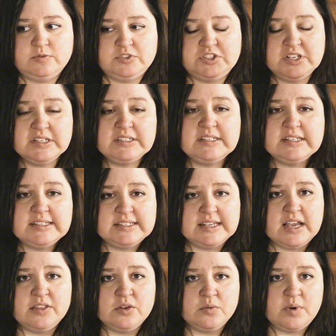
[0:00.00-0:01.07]
just to
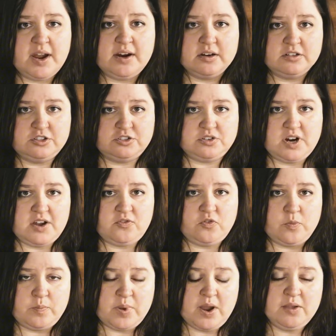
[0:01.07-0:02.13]
set the record straight
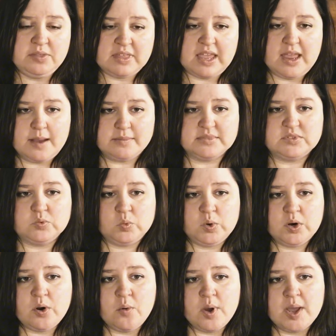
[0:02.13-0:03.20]
for both camps,
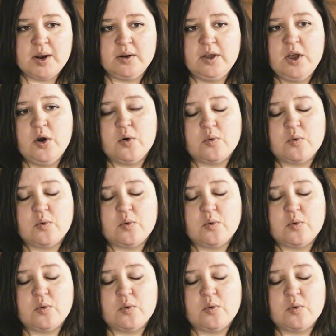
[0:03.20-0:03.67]
we're going